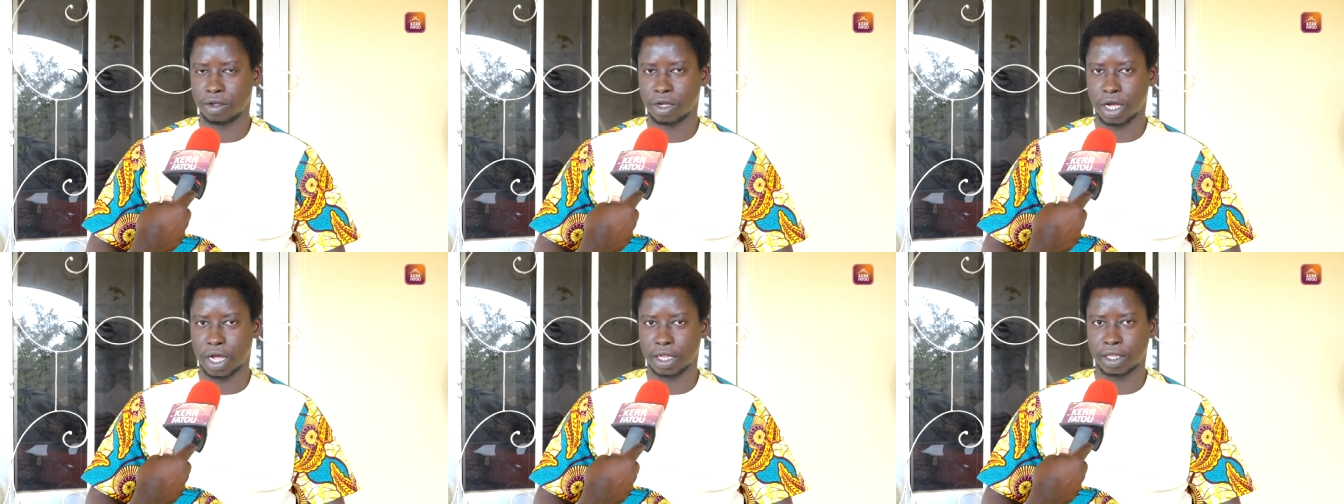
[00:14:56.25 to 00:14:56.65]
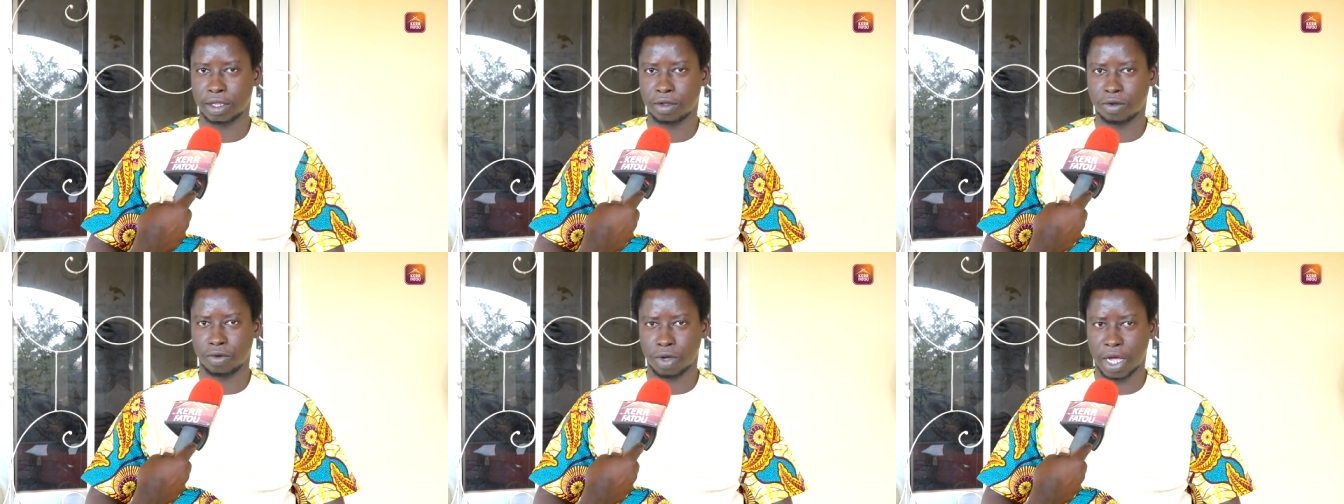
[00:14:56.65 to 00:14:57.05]

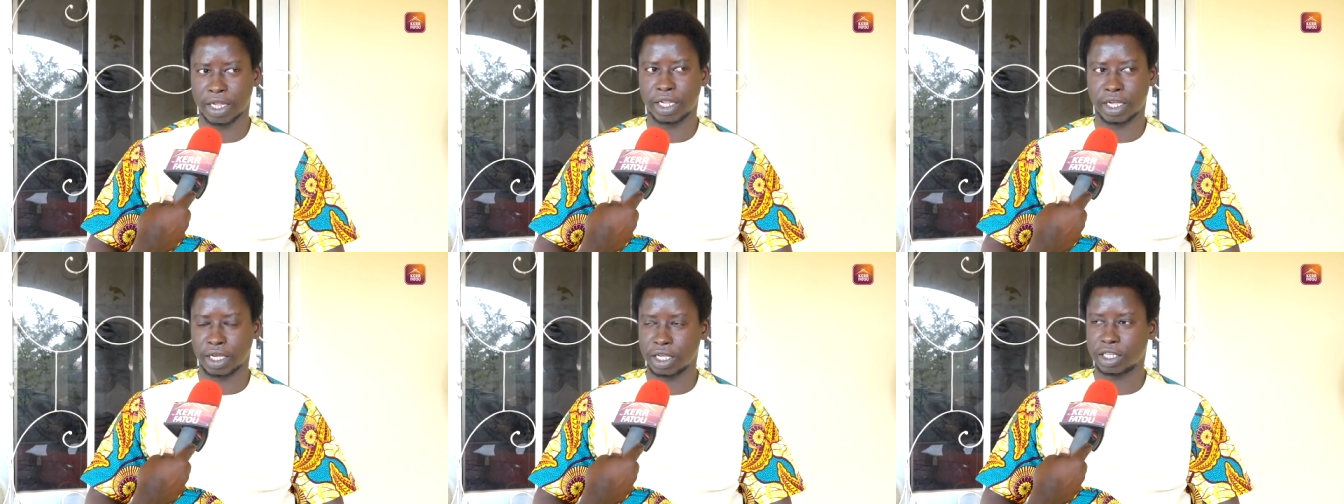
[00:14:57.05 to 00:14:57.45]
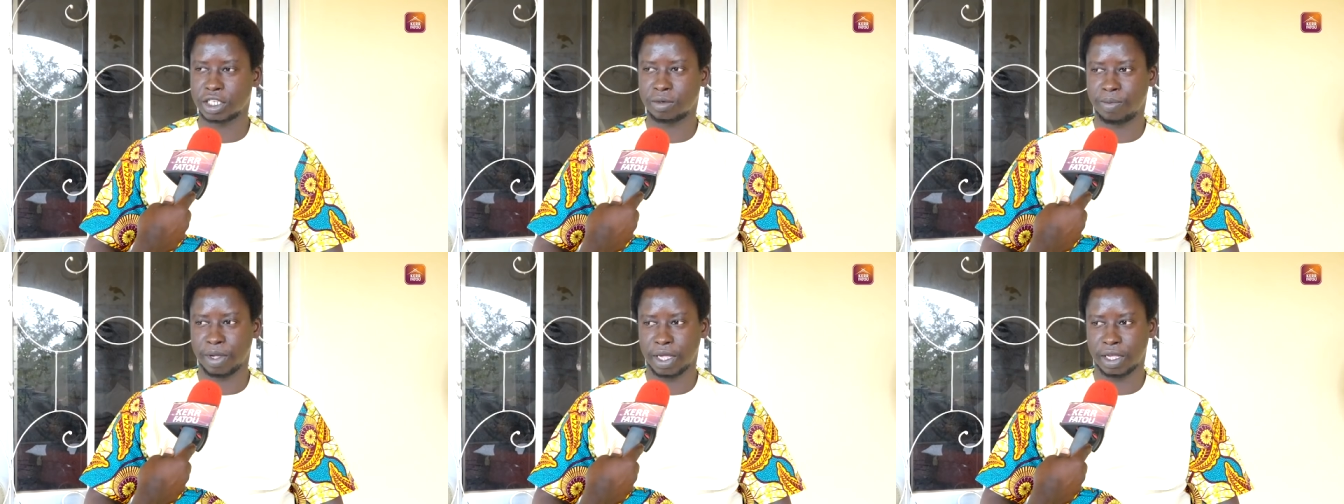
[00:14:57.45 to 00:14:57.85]
and I think
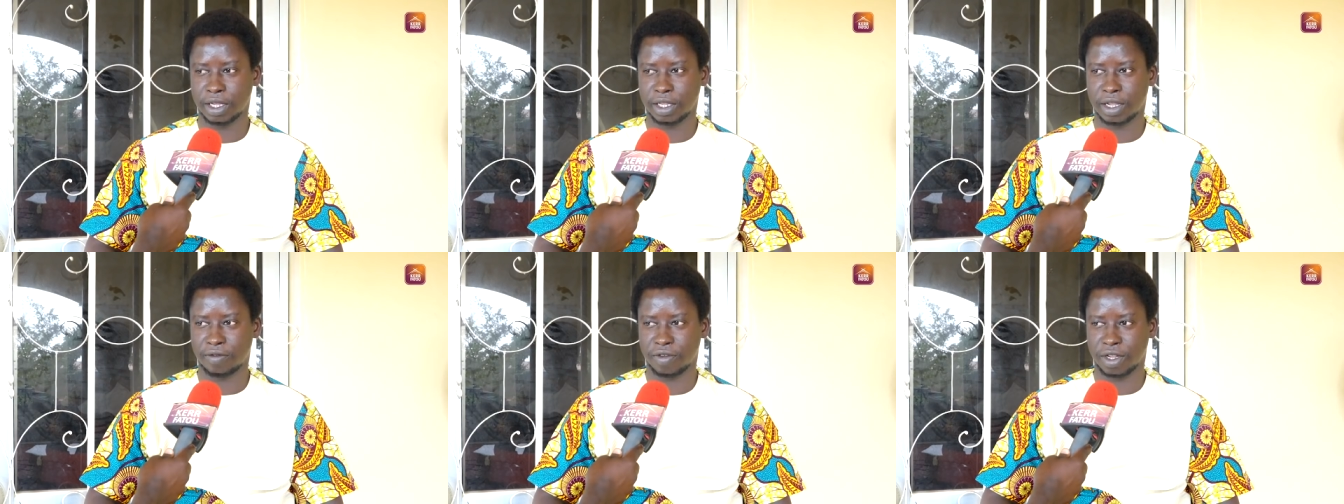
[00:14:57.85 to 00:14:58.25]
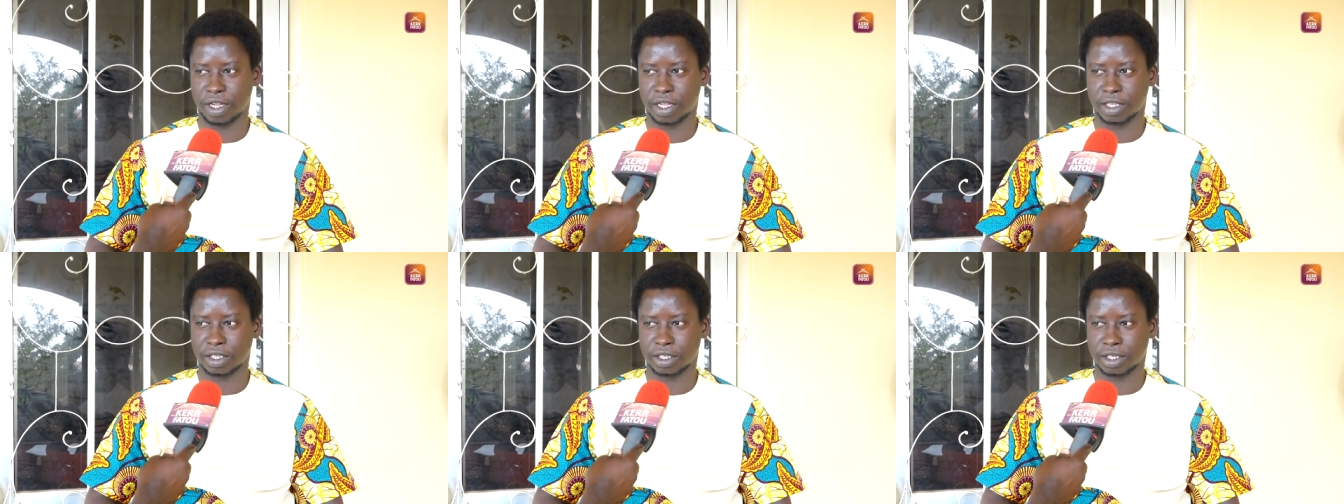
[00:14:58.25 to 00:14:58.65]
it's paying
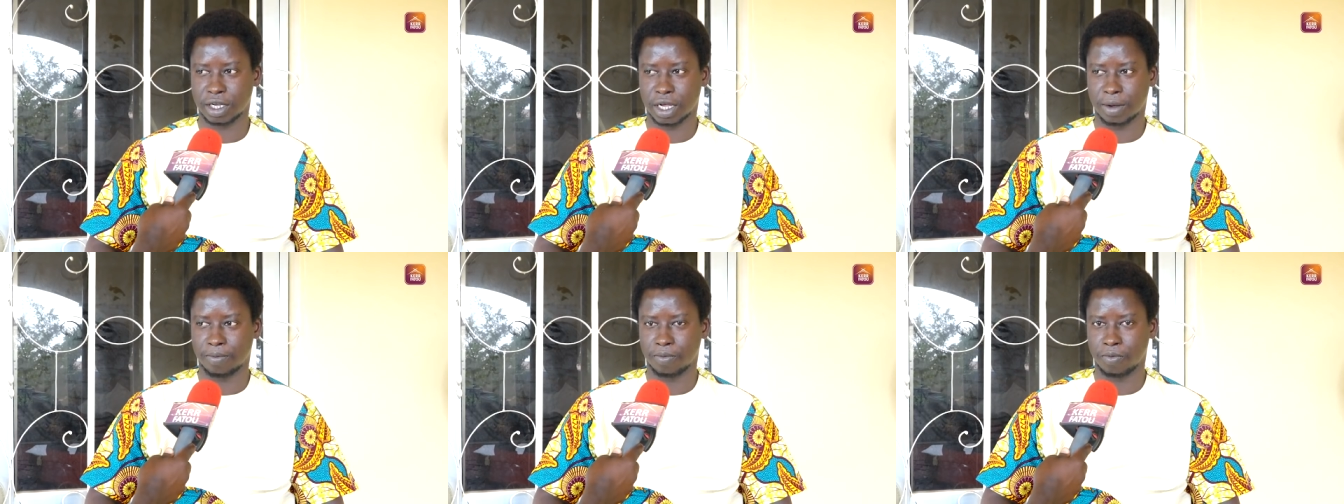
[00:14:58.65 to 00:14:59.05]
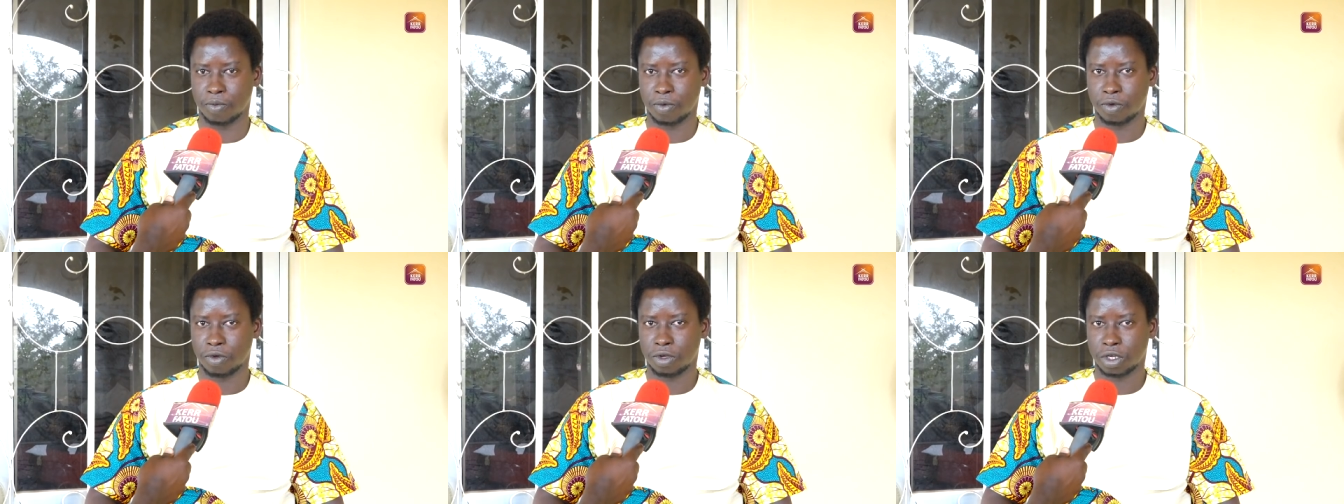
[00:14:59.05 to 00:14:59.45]
dividends.
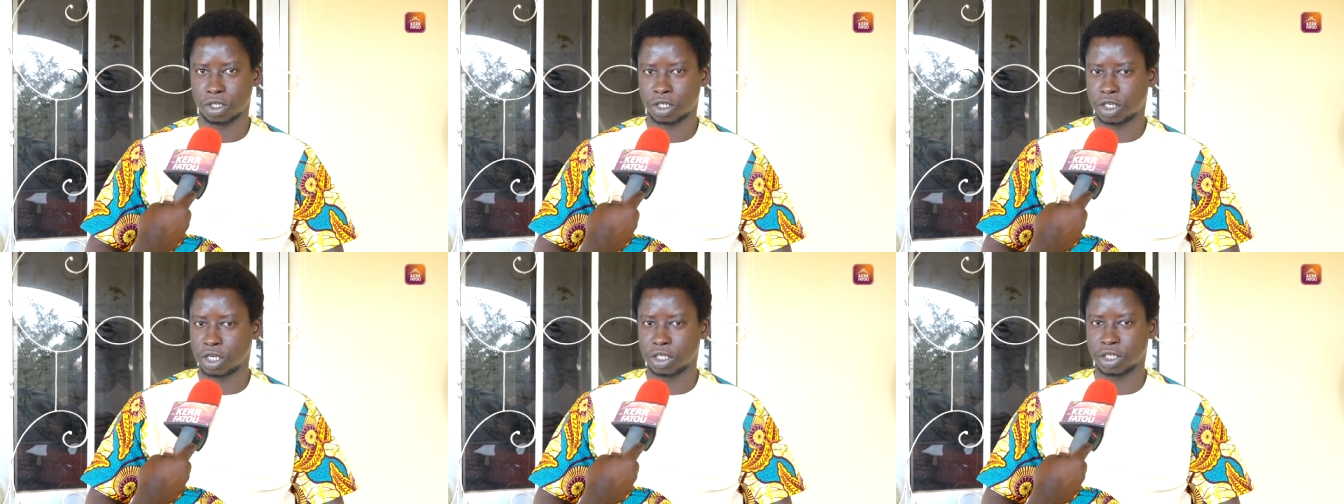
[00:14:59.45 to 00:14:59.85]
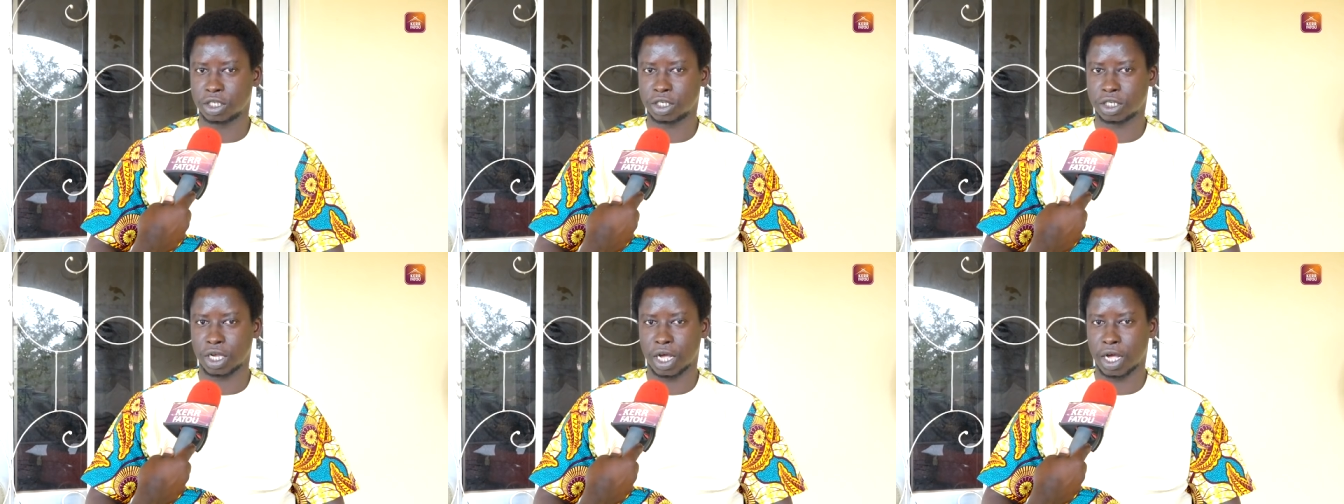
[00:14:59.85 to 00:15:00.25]

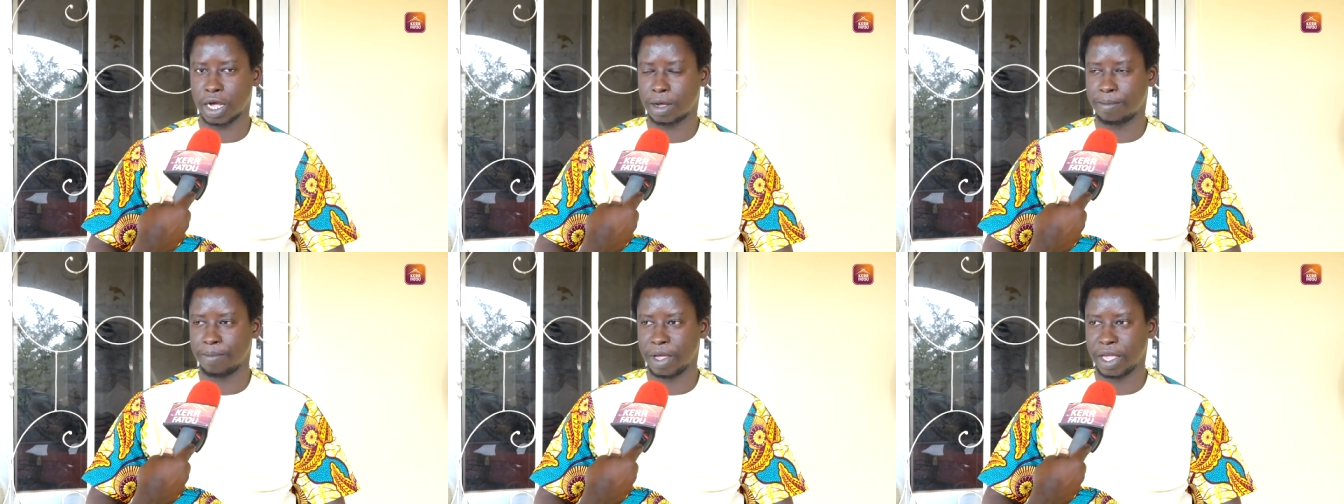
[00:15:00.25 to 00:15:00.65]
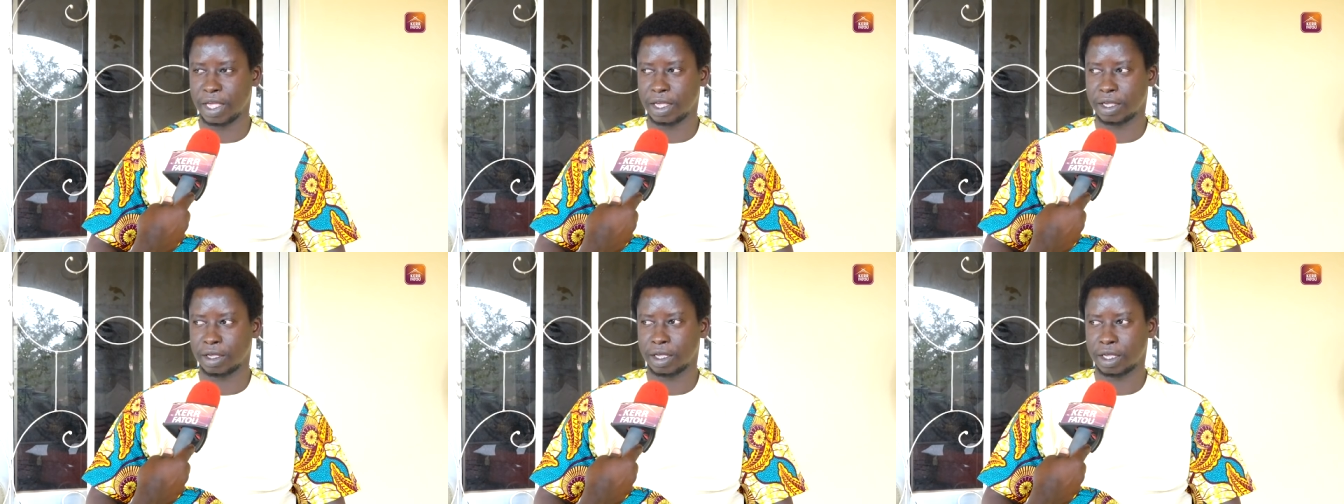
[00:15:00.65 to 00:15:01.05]
Since
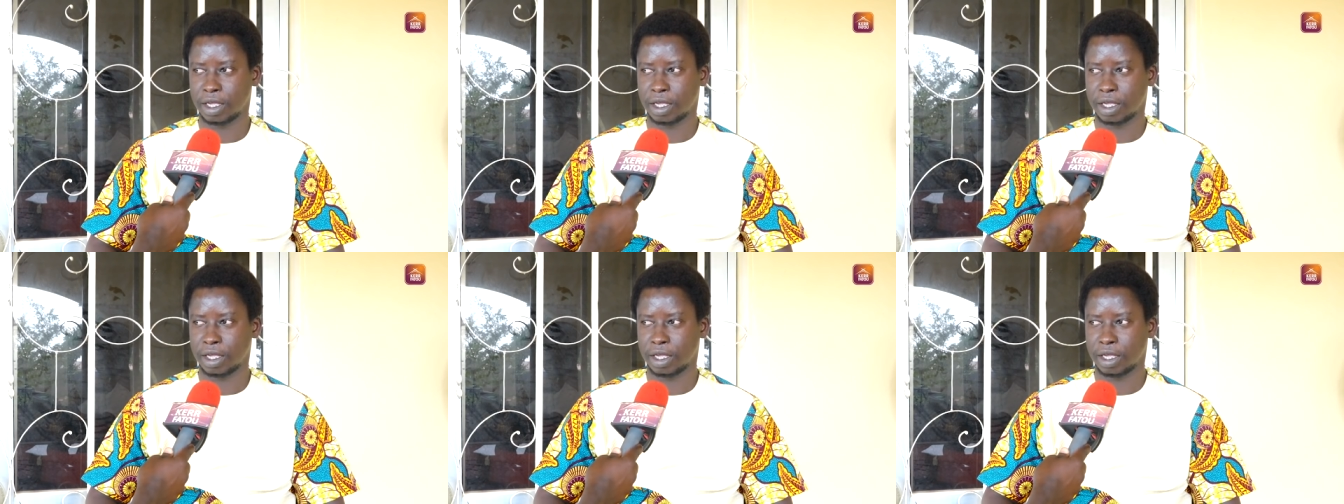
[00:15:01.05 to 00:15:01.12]
May,